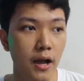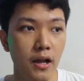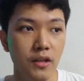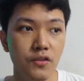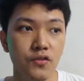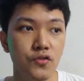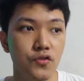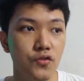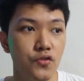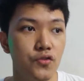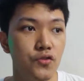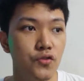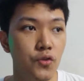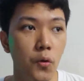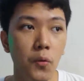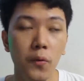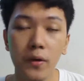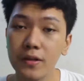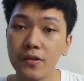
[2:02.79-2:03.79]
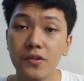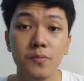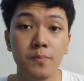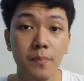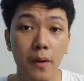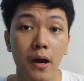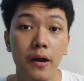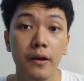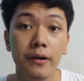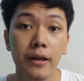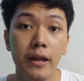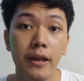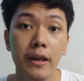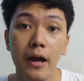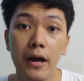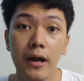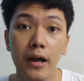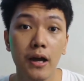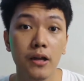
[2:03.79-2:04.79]
got so inspired
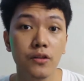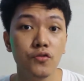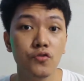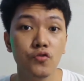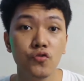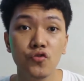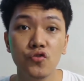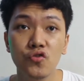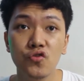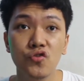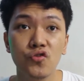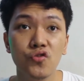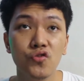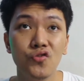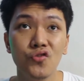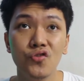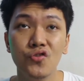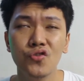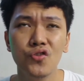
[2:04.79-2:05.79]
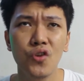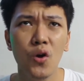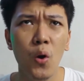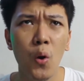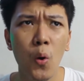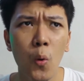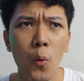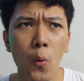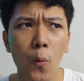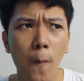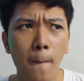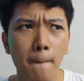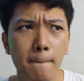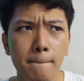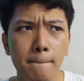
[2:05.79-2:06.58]
and I got so